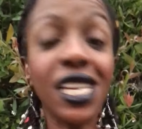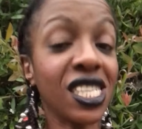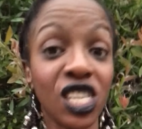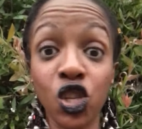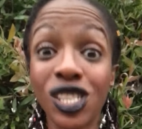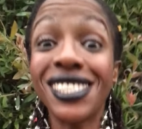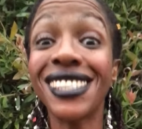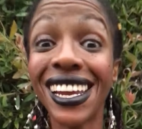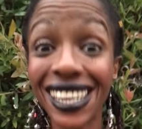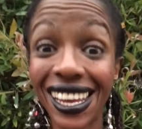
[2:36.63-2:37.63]
He doesn't look
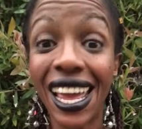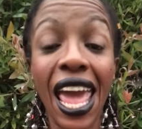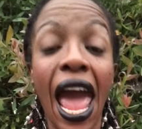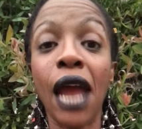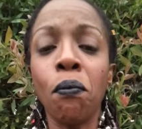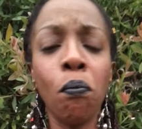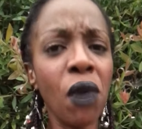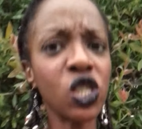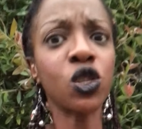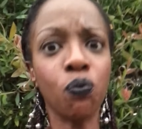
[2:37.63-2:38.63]
skinny and
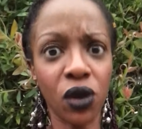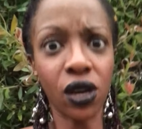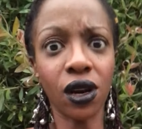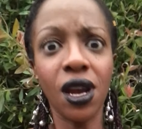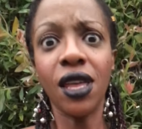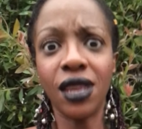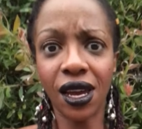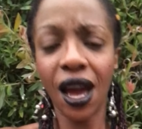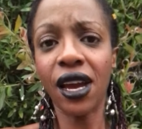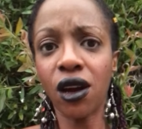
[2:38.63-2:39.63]
much bigger
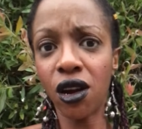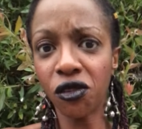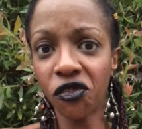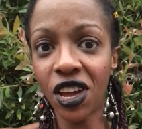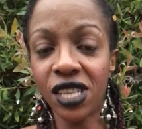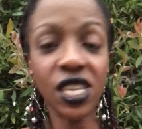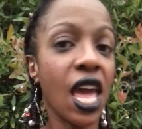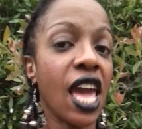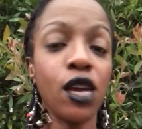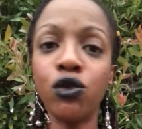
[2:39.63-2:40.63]
than Kai Kara France.
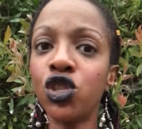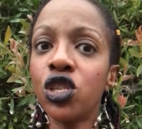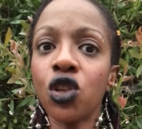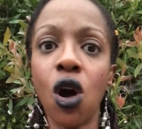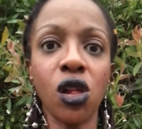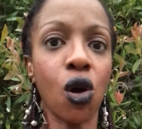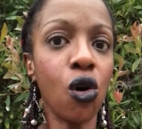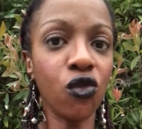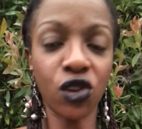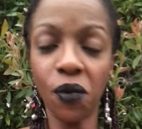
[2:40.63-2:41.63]
He was just
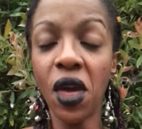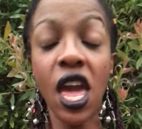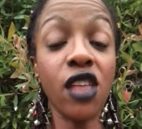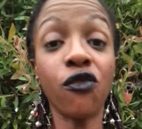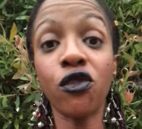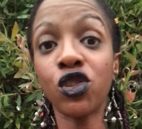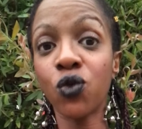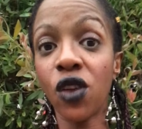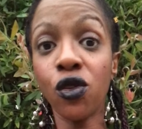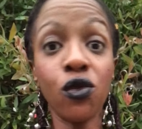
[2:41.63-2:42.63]
all over him. In the first
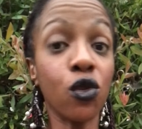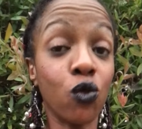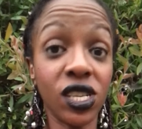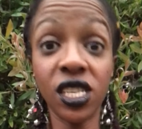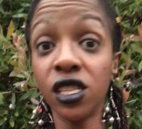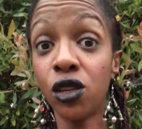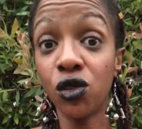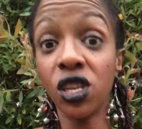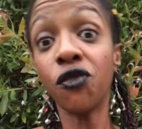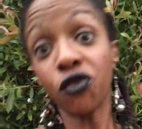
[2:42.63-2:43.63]
round, though, there was an
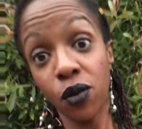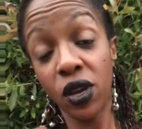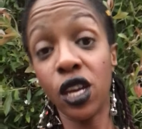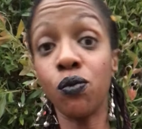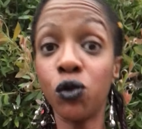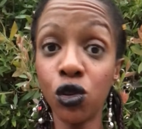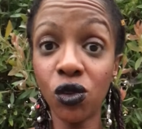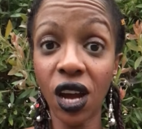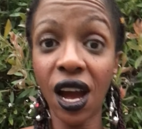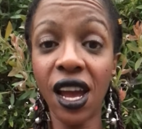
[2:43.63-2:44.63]
illegal knee from him to
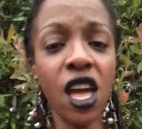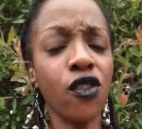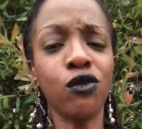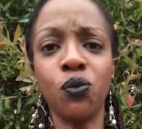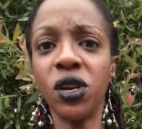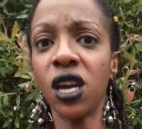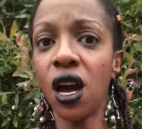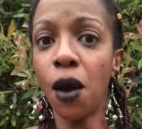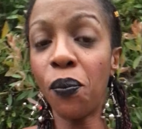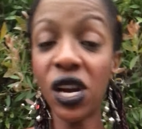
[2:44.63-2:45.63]
Kai. There was a big
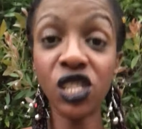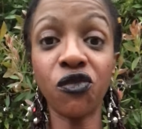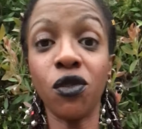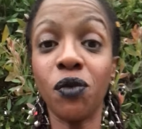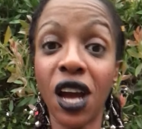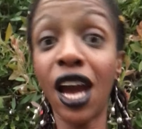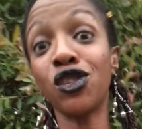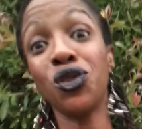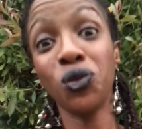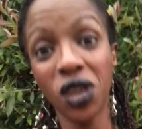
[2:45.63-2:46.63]
uh, punch from Kai
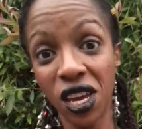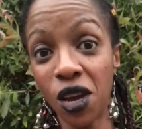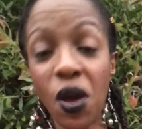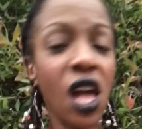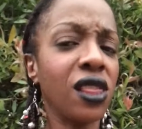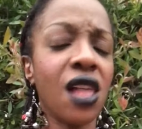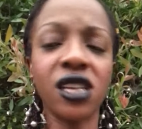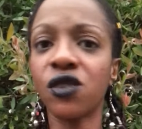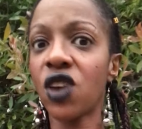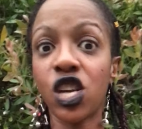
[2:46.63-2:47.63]
to him.
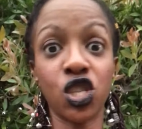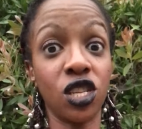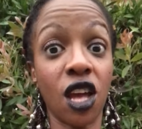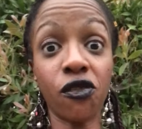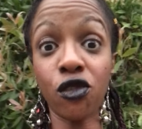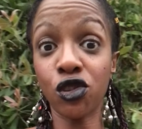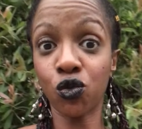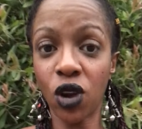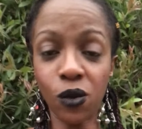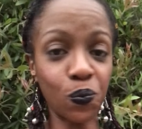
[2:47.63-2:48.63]
Lots of action in that first
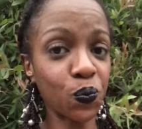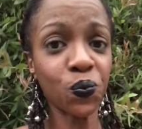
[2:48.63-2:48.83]
round.